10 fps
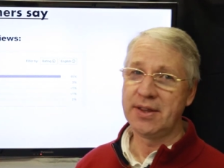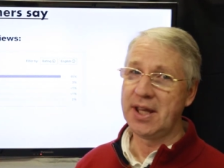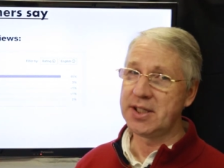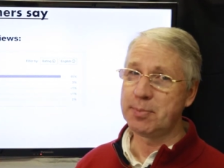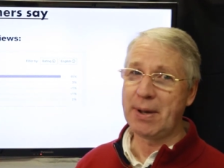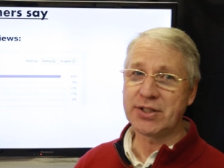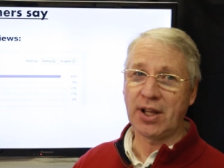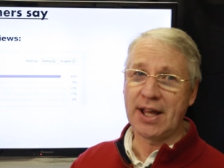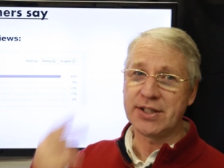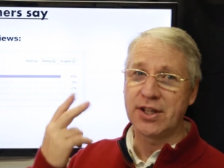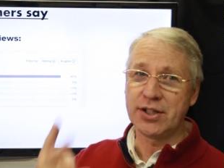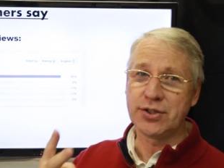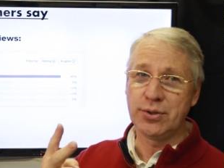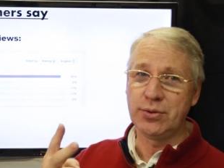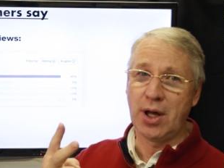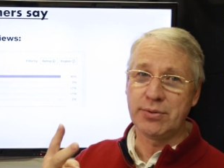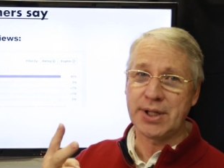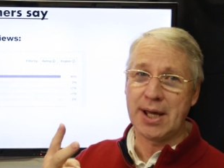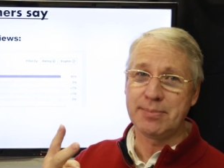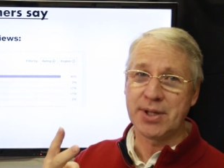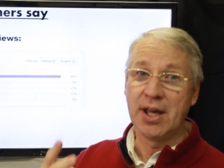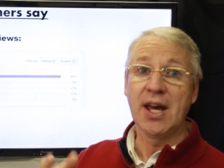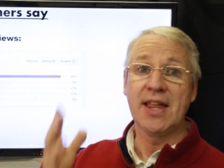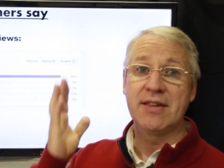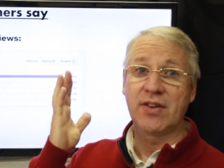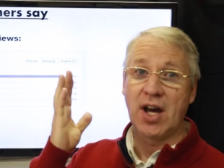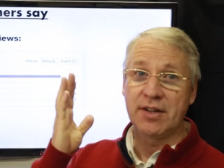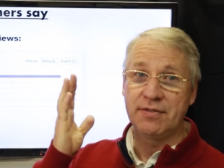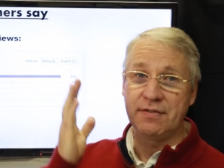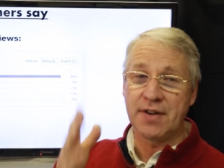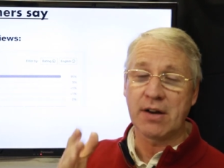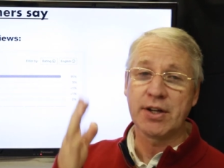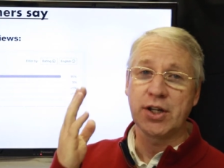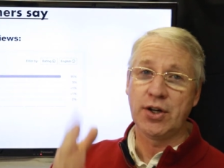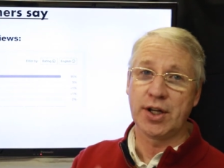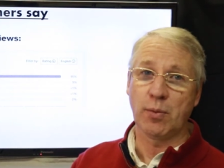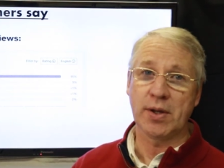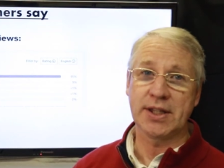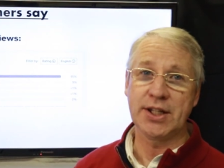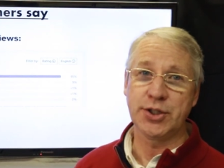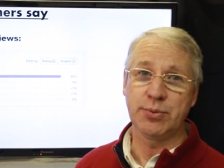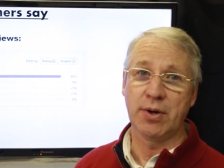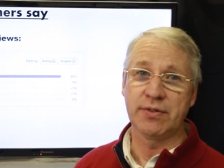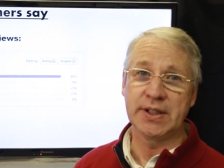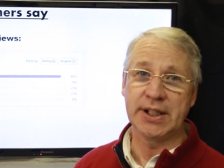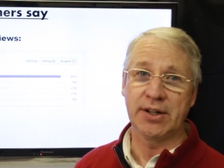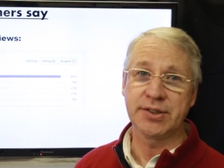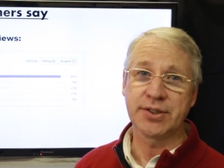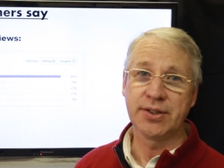They specialize in the two loan types and they've gotten very good at what they do over the years.